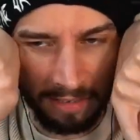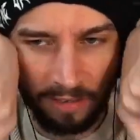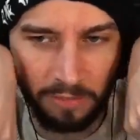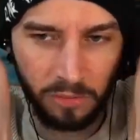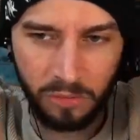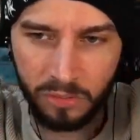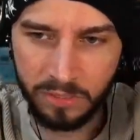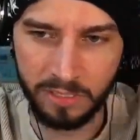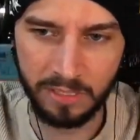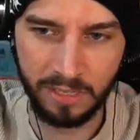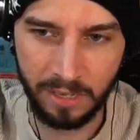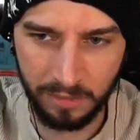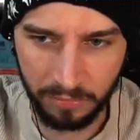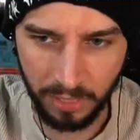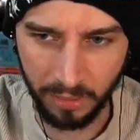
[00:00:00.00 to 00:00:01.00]
tentacles and
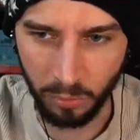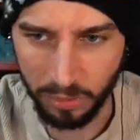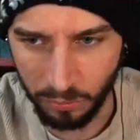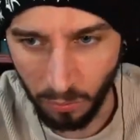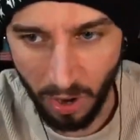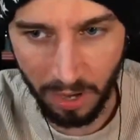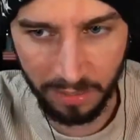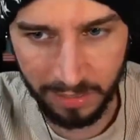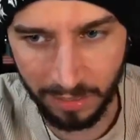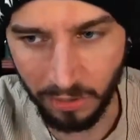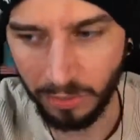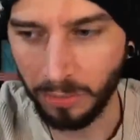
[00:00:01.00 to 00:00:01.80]
stuff like when he walks out